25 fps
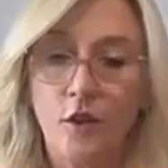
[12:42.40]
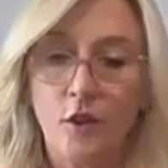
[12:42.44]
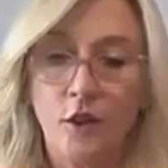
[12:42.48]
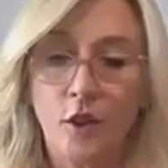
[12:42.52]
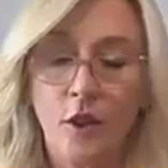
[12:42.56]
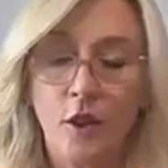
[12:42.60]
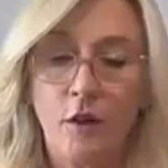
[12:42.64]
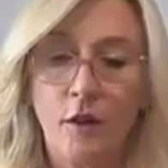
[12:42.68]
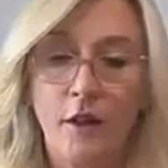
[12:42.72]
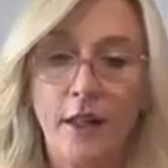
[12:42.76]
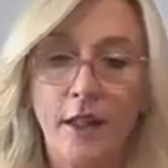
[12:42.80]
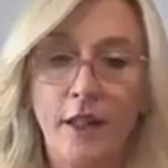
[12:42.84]

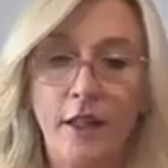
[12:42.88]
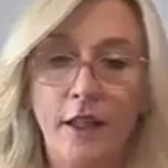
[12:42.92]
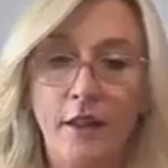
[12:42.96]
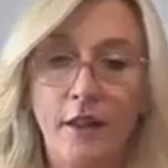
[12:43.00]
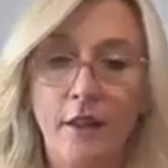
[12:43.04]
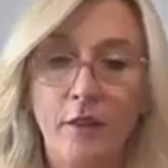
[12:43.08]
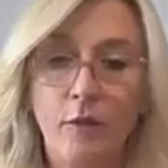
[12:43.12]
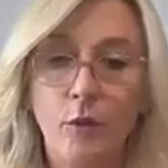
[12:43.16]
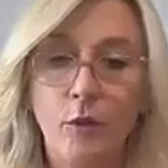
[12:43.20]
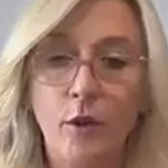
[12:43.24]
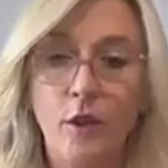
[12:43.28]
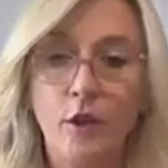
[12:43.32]
so
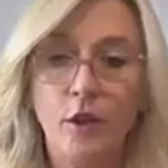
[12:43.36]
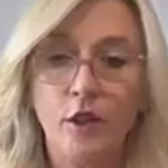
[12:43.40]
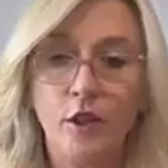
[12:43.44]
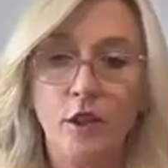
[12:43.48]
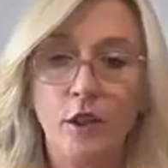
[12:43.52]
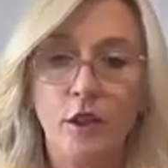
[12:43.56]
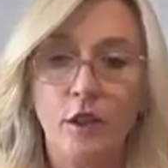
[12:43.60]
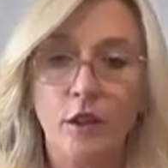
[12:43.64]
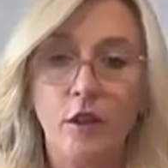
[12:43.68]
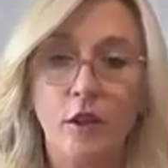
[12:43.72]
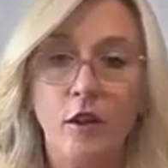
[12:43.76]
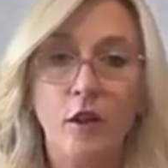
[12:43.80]
I would
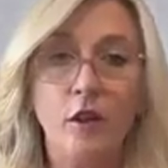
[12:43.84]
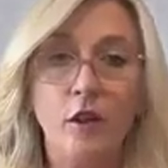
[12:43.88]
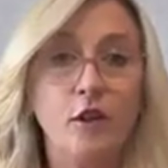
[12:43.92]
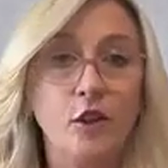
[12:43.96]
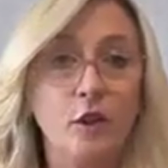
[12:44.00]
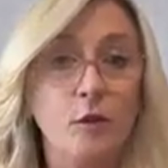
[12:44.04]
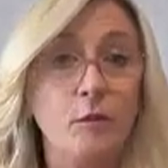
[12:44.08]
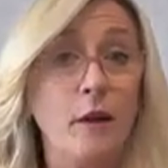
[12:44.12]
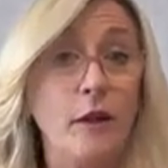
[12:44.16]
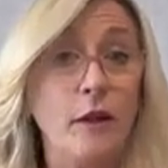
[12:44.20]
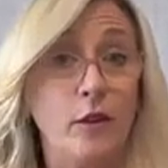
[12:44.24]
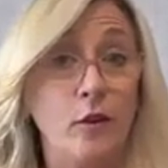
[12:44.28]

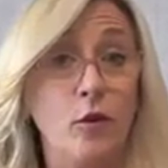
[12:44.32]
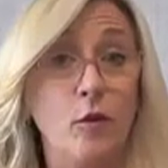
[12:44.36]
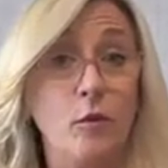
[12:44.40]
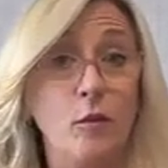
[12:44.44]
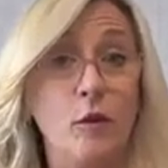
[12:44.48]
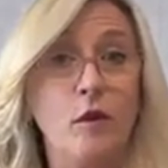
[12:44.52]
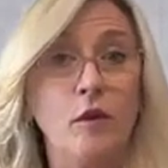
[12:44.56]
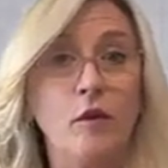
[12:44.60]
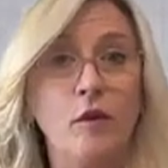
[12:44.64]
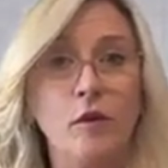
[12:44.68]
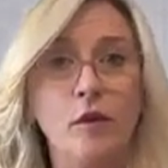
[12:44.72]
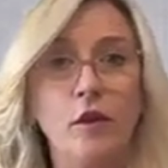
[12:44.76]
do my
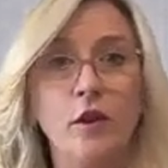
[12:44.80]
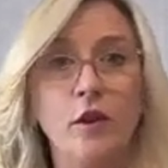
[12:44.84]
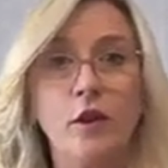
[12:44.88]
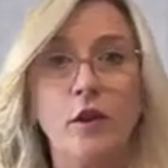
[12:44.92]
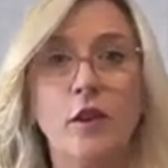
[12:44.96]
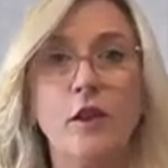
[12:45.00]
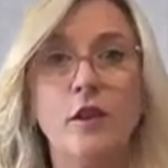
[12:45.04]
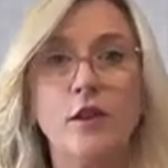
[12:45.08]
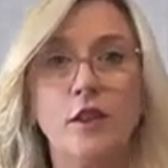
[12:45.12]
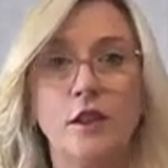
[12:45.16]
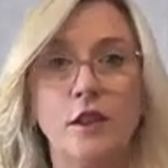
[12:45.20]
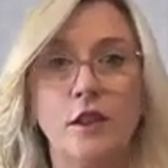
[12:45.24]
normal,
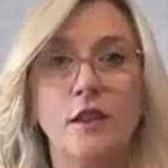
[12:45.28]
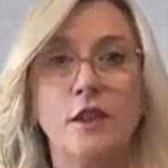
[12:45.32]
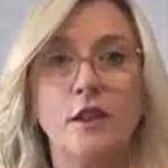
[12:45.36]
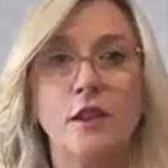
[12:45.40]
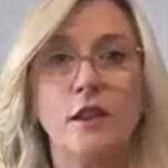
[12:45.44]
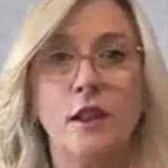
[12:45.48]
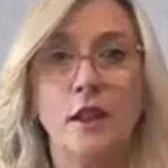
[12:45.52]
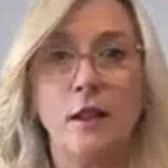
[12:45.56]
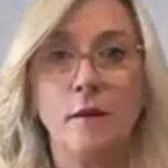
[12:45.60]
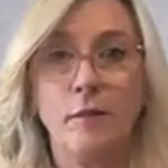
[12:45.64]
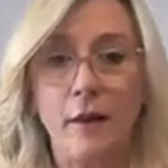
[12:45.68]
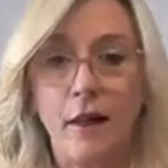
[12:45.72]
just
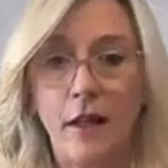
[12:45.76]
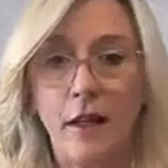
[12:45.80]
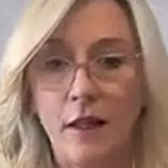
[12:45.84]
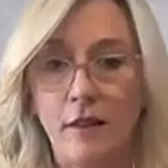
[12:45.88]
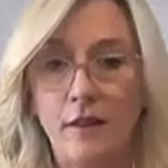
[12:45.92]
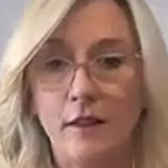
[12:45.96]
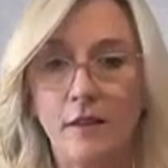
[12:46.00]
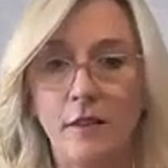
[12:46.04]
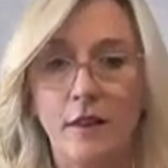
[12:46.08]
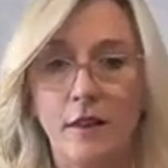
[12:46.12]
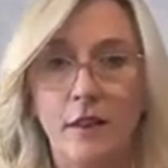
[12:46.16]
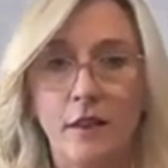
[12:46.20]

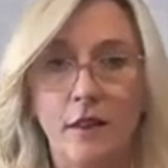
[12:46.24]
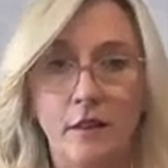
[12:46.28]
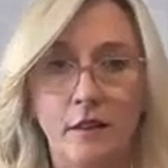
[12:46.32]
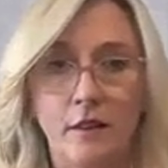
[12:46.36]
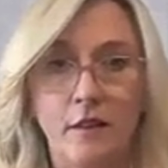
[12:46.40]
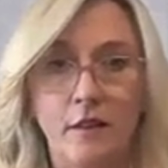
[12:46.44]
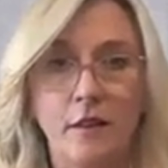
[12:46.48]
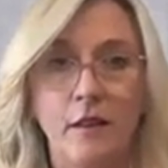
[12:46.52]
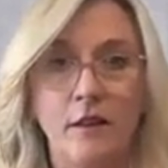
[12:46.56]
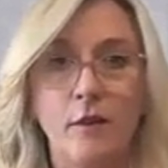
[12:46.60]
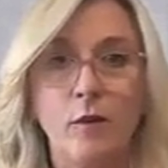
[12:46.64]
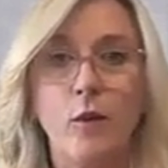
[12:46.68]
about
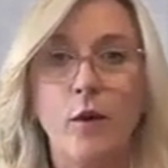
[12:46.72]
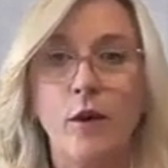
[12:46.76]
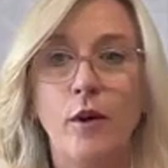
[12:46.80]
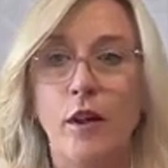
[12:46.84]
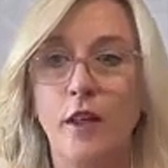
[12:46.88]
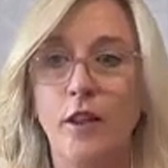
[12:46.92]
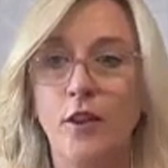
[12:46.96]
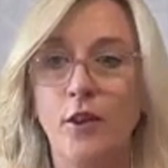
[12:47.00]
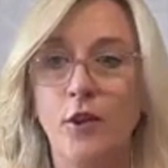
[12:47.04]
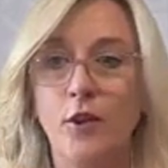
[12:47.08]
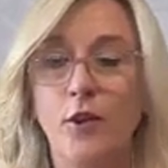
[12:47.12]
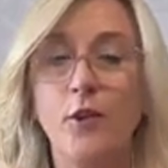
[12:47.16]
what
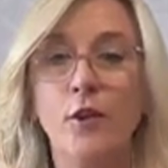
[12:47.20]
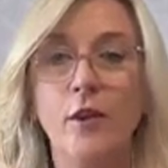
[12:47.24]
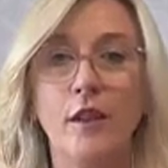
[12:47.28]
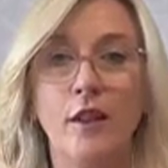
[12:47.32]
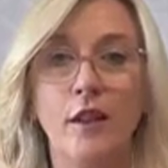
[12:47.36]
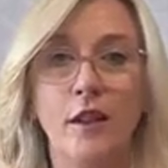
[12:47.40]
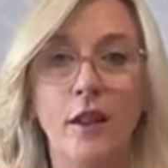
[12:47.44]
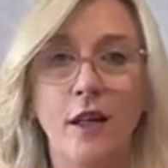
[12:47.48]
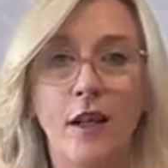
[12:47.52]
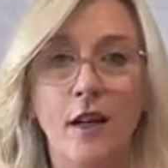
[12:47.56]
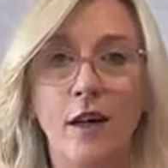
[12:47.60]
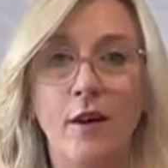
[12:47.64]
I do
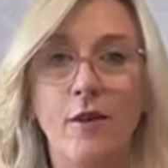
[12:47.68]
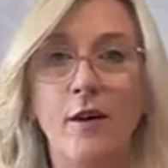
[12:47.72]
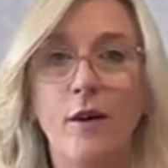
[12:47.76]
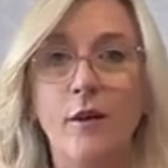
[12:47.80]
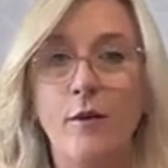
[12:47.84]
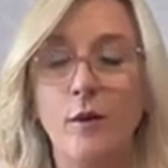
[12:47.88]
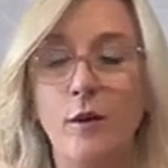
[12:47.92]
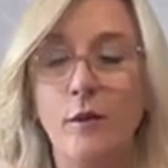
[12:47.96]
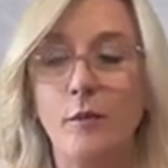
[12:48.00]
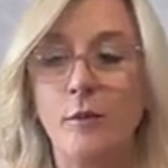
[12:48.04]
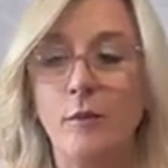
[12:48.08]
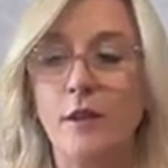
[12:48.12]
and how
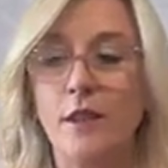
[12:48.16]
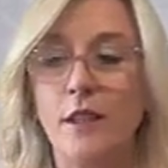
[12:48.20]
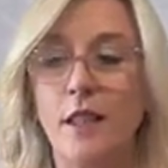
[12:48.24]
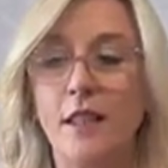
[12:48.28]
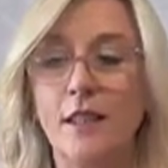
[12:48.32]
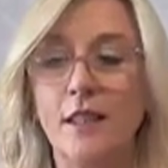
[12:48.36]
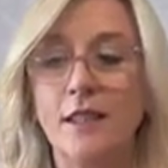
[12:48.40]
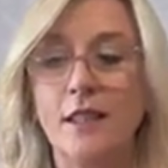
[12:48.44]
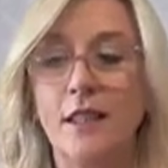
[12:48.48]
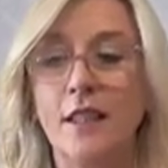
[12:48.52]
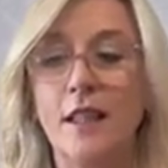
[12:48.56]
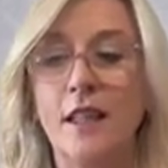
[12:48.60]
I would
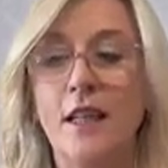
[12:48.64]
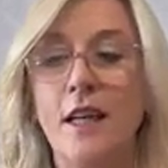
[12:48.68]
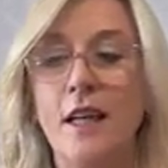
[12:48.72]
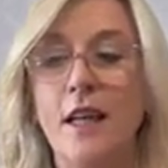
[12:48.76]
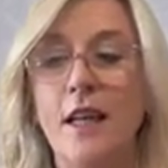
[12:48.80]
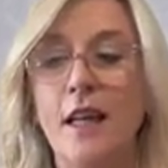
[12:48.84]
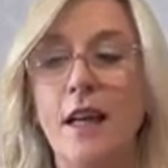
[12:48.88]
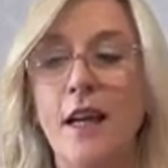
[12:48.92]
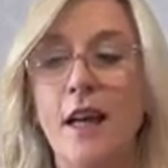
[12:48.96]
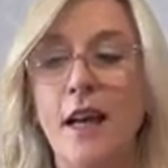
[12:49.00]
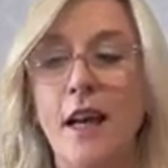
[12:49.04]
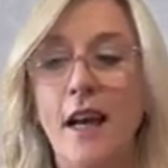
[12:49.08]
present it.
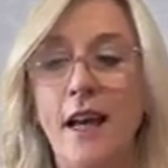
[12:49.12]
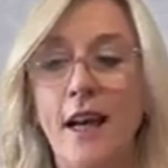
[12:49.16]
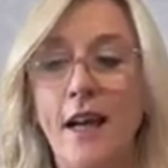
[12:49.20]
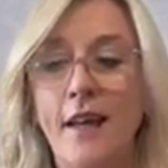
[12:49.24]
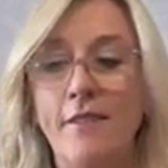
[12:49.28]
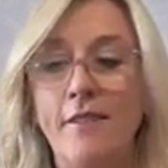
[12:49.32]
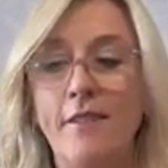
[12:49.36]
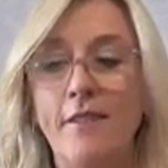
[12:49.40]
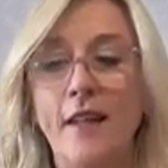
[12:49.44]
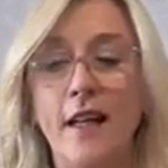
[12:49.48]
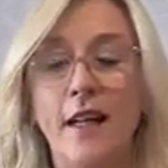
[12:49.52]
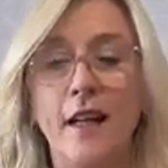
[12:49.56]

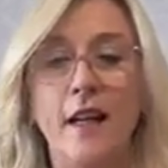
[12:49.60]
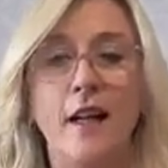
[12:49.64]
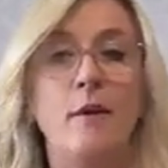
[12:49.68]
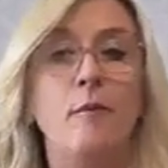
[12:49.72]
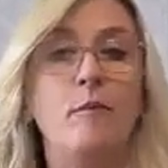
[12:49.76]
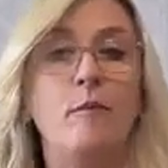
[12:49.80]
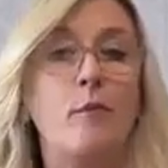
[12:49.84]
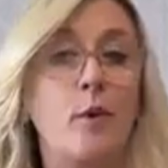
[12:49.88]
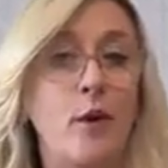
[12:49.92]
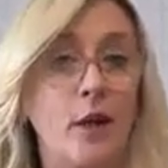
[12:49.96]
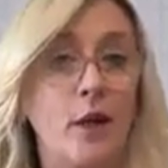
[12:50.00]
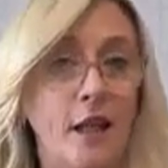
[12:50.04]
And then I
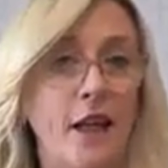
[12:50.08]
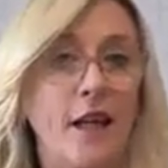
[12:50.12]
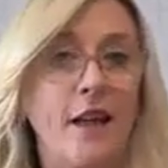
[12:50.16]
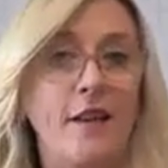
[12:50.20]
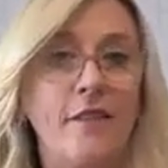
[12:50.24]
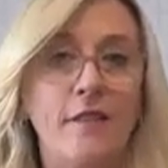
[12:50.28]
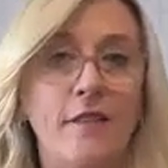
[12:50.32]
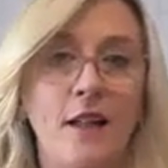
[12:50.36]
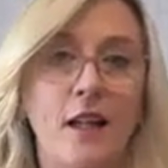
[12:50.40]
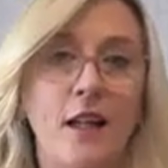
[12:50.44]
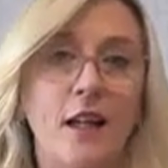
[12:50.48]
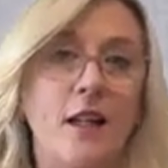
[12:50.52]
bring
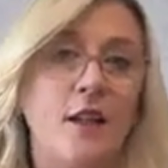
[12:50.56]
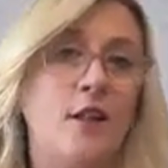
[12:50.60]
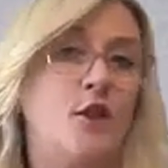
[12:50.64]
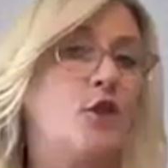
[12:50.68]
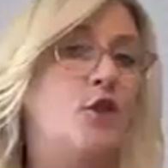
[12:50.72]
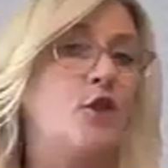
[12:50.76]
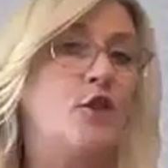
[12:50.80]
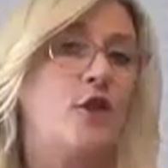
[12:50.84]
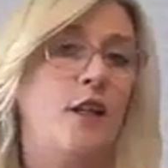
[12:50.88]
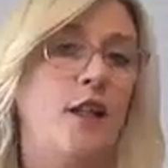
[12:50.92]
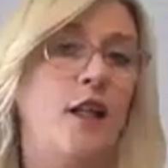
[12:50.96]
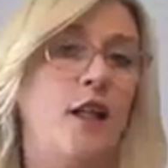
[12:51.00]
in the
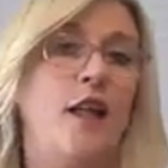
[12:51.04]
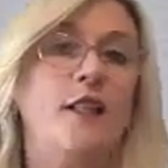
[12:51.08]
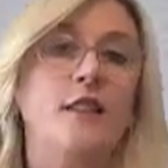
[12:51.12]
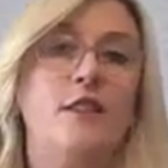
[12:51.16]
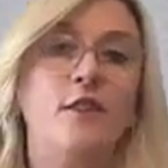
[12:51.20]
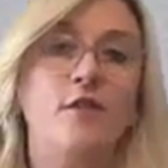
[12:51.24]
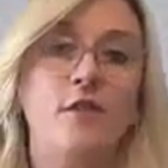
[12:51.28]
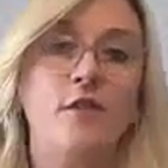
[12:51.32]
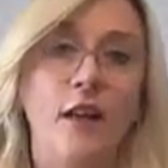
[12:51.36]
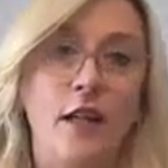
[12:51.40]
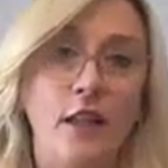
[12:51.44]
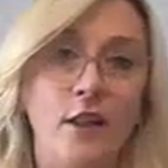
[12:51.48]
luxury
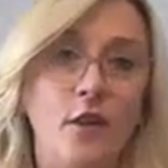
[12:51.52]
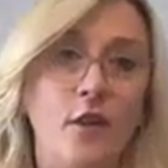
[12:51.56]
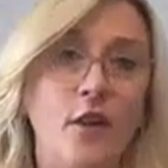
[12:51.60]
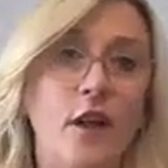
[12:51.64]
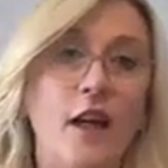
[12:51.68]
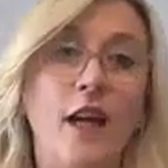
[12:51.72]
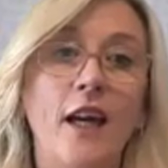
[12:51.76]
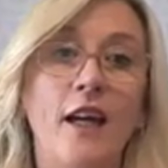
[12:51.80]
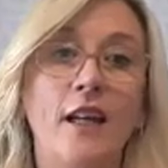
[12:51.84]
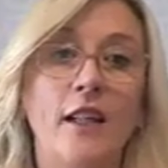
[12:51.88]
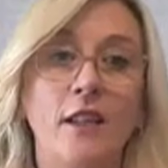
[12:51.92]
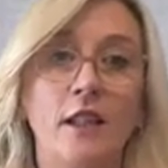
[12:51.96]
as a value
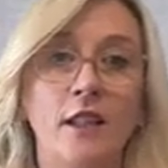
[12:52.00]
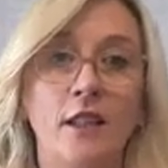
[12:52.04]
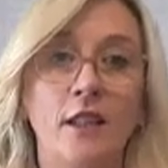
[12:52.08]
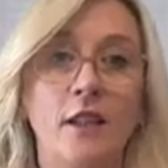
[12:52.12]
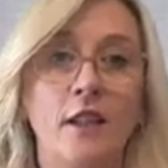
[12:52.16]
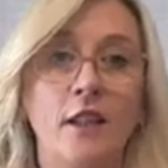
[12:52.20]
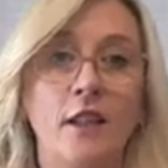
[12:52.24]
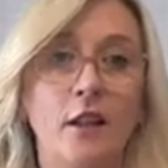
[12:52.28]
add.